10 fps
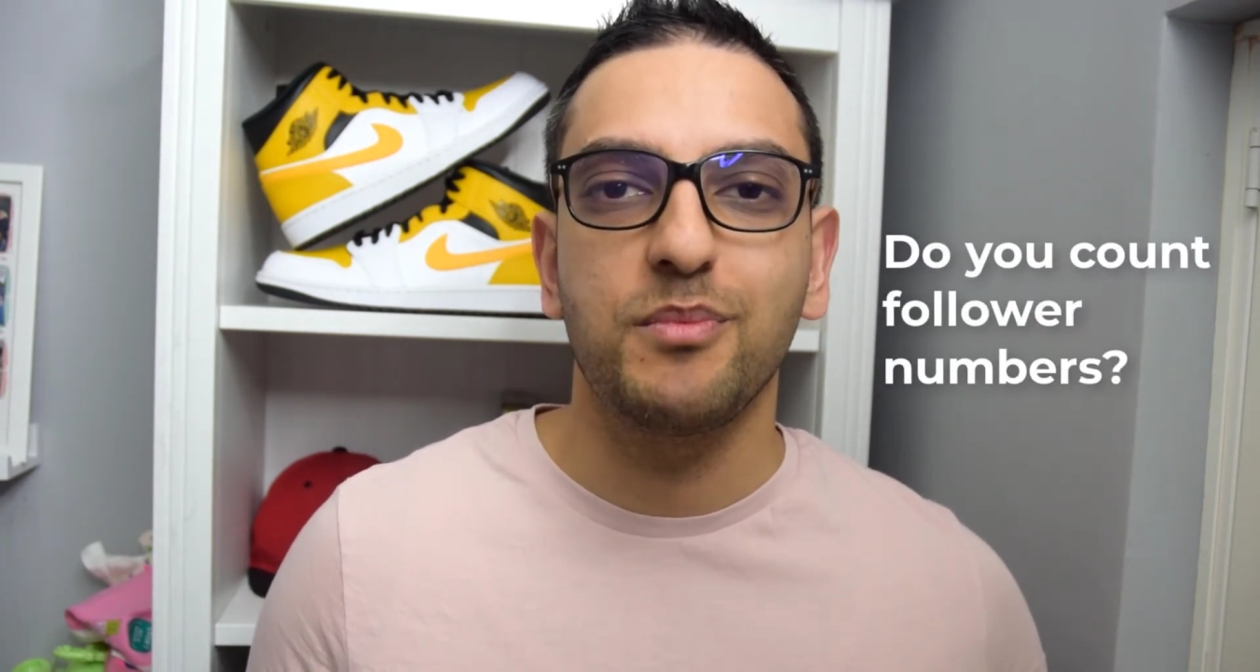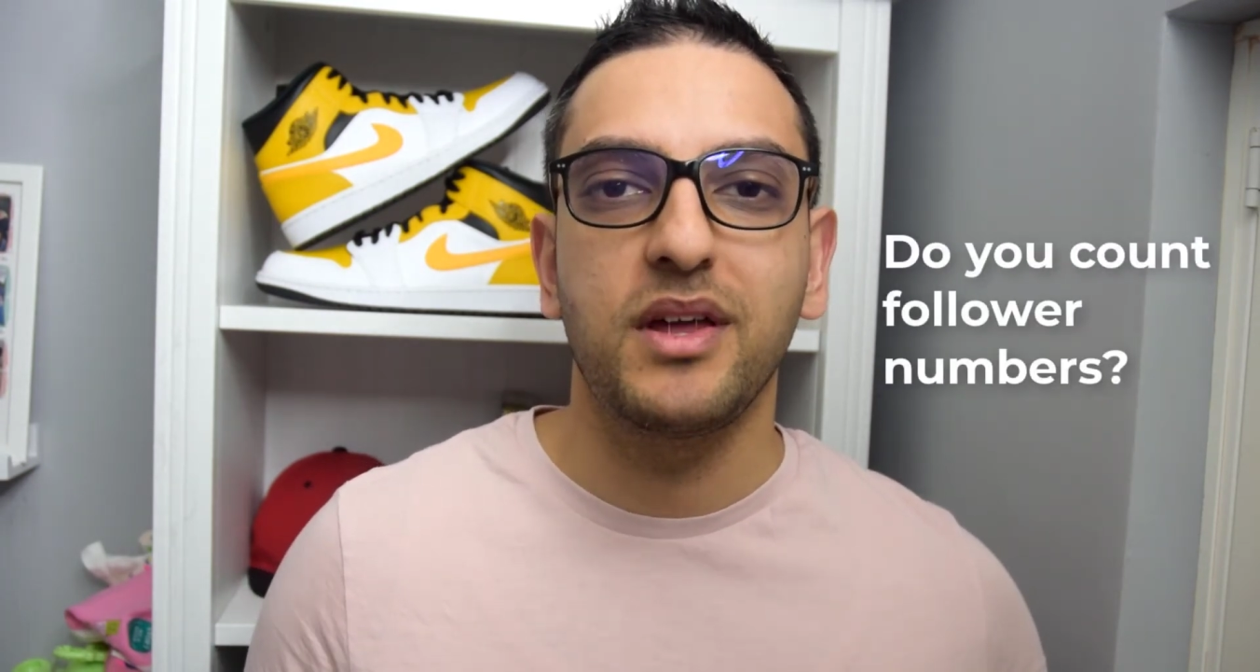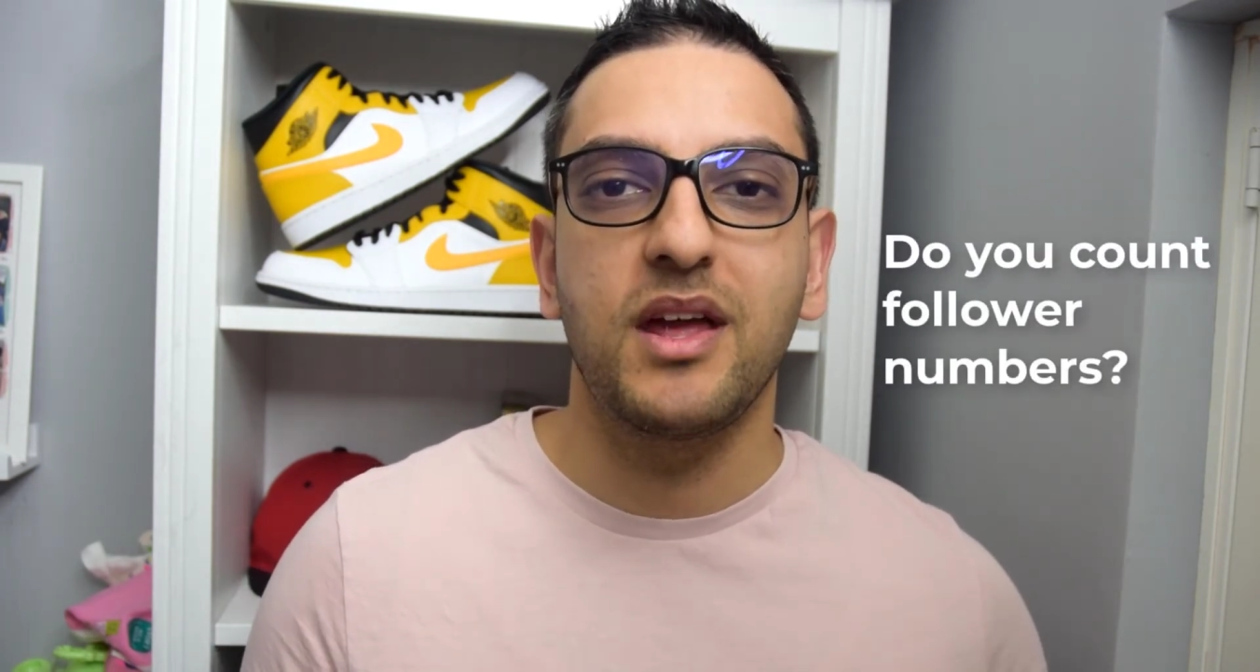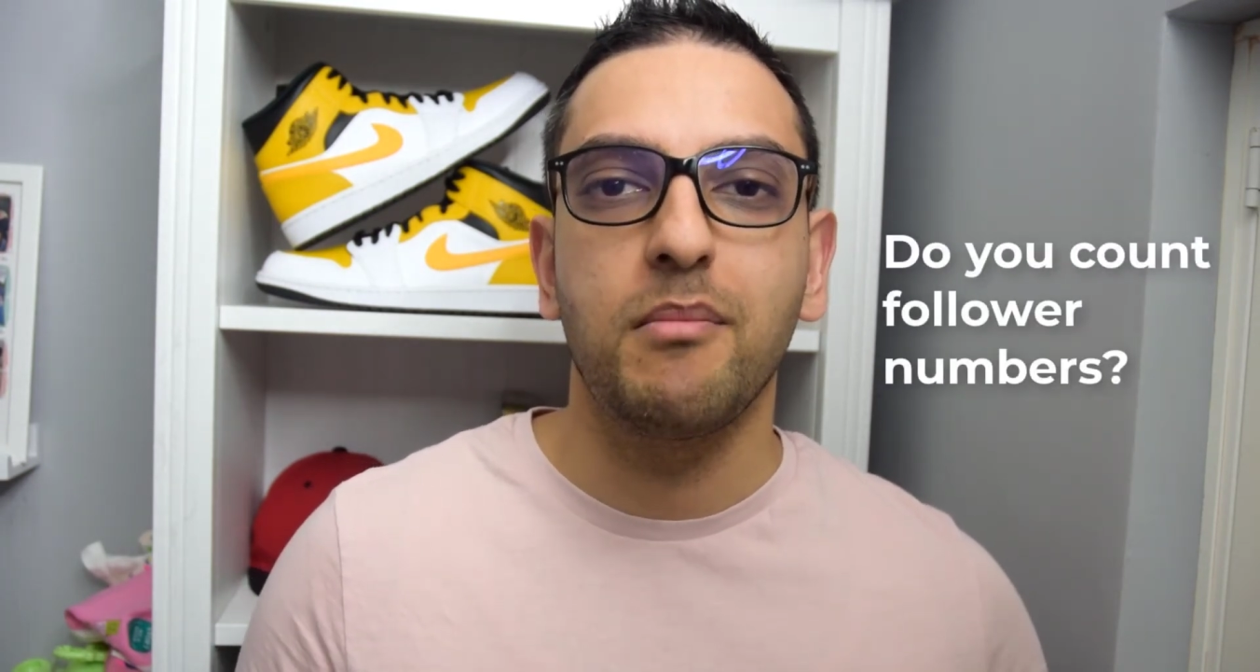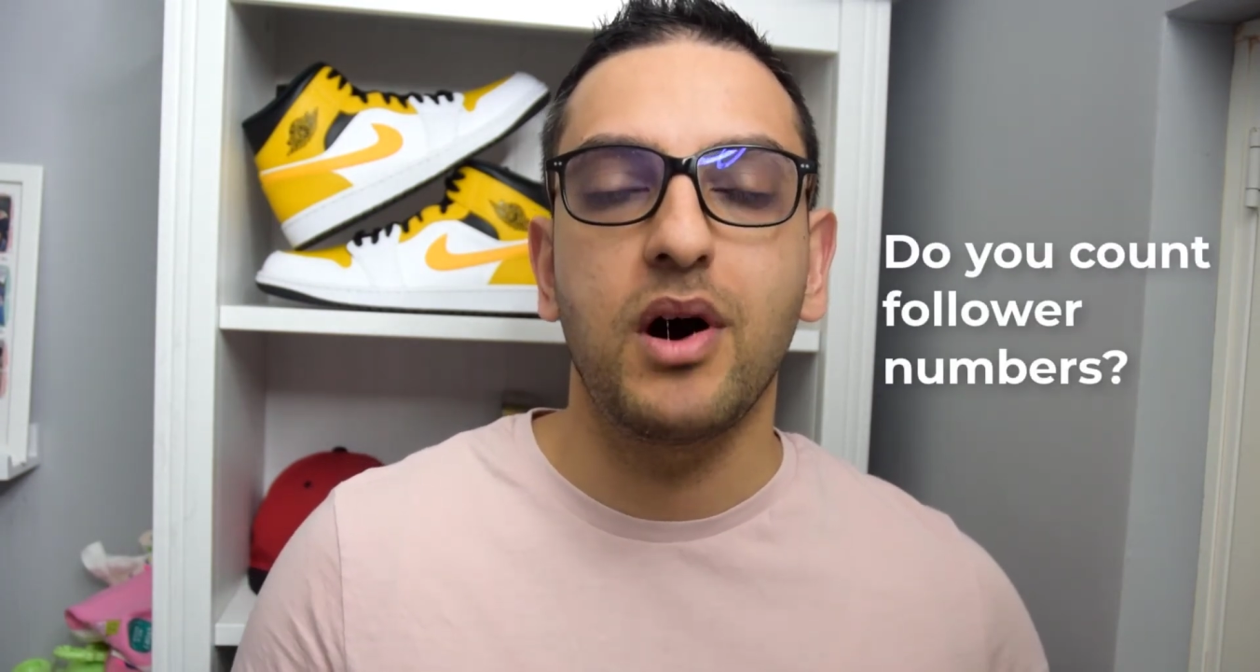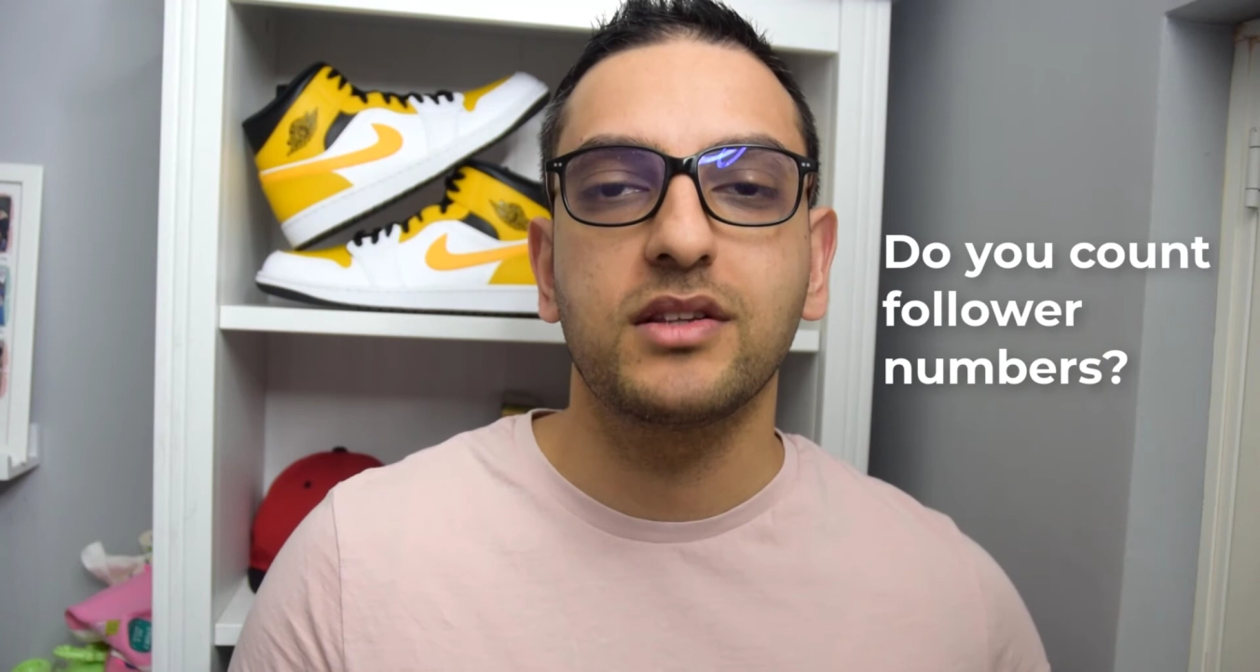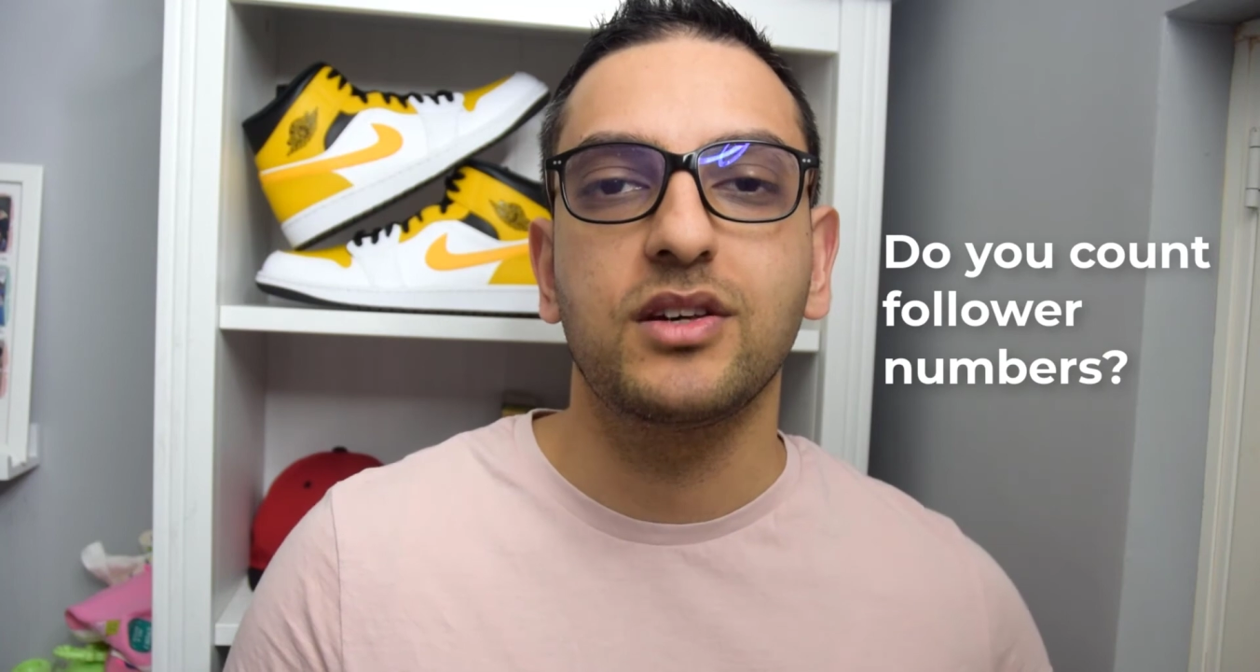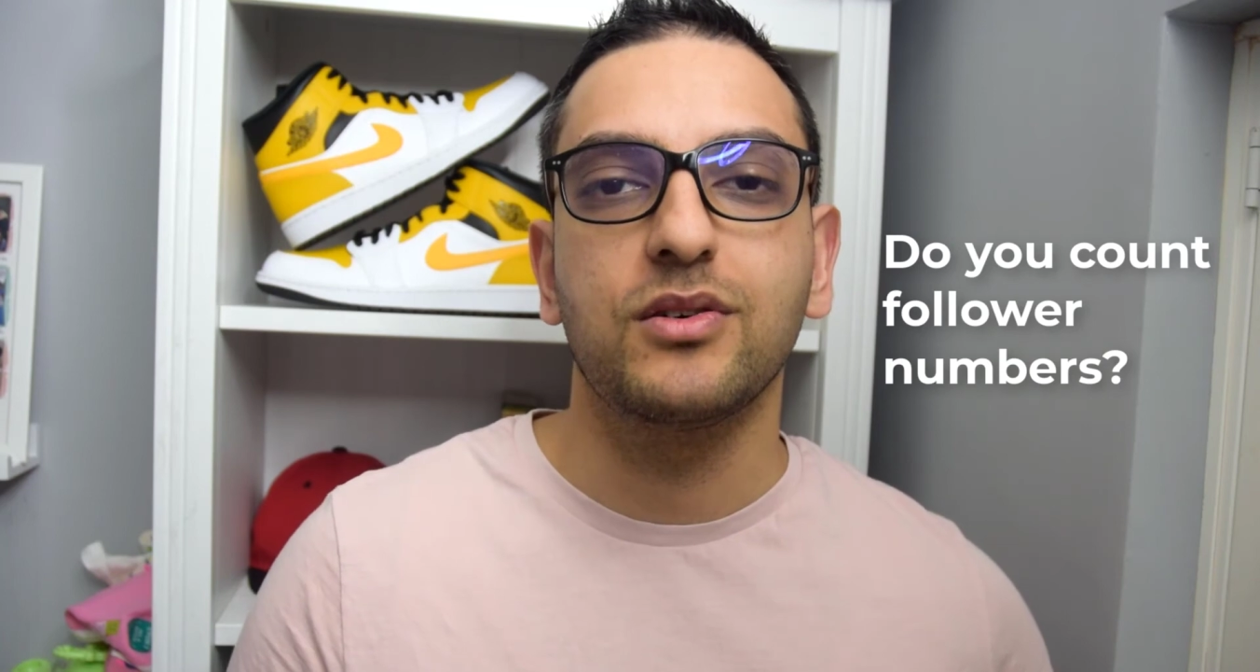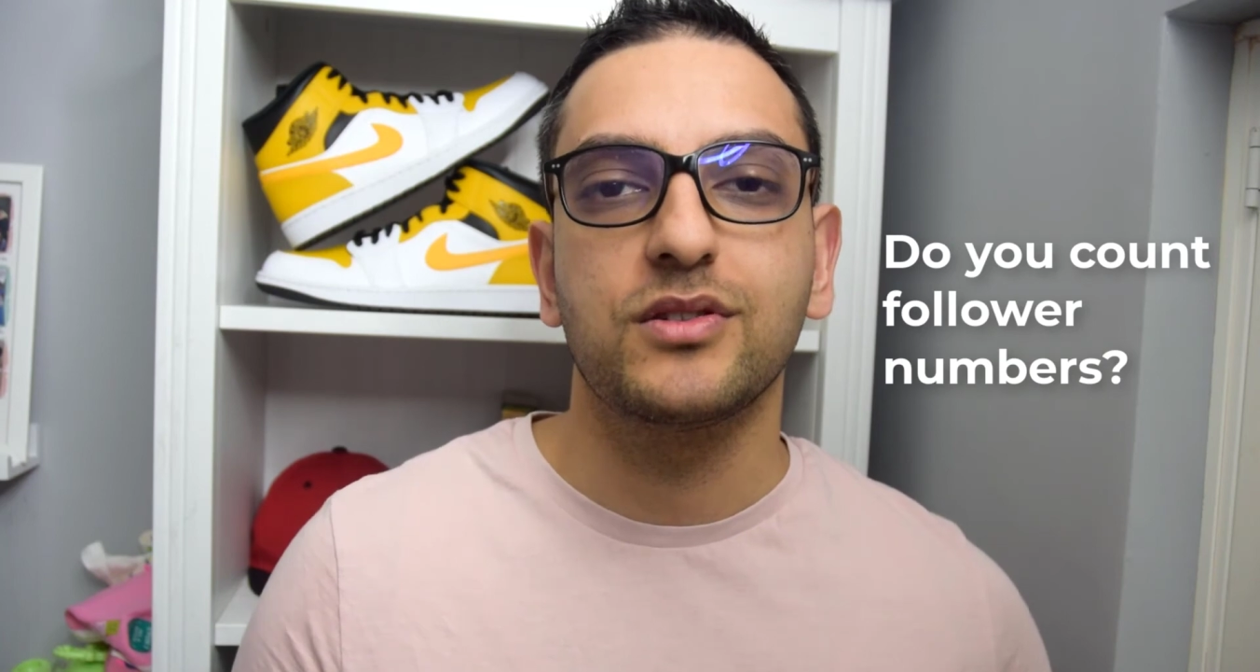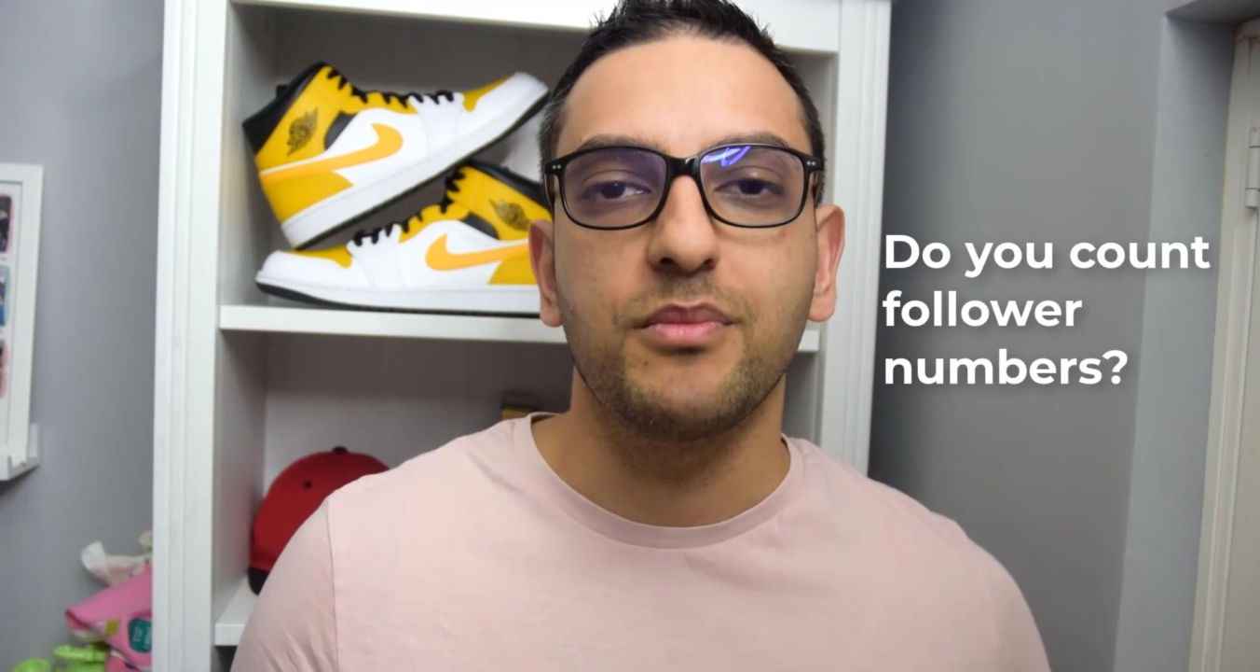media
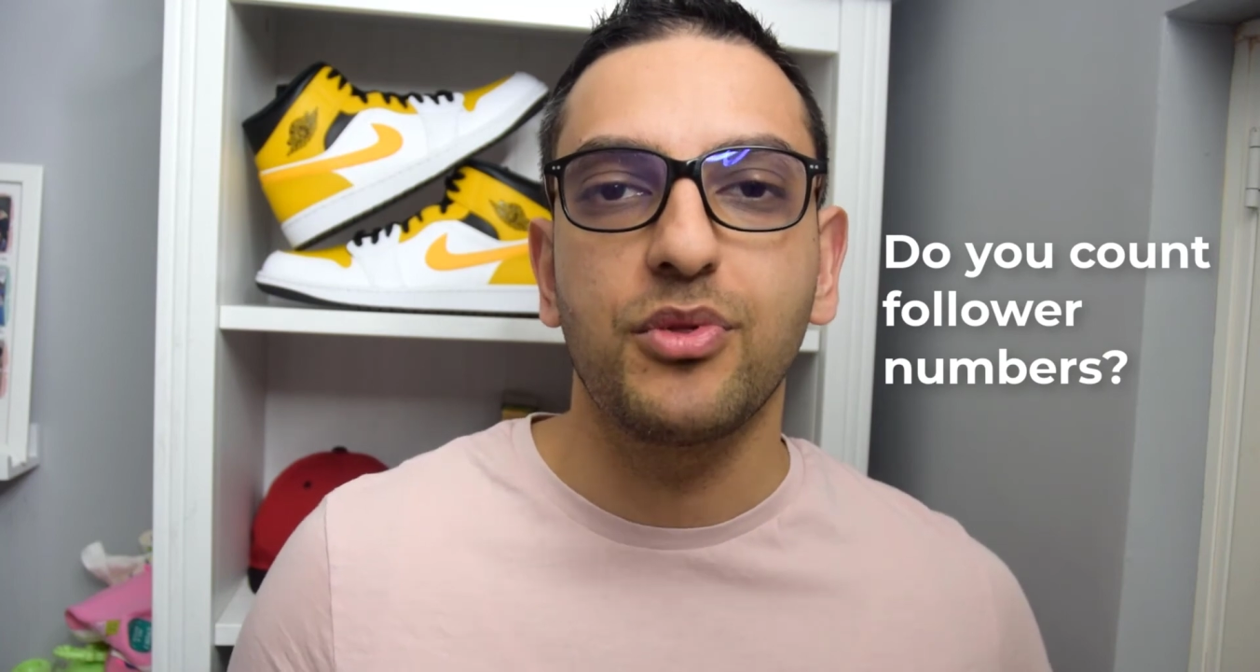marketing or some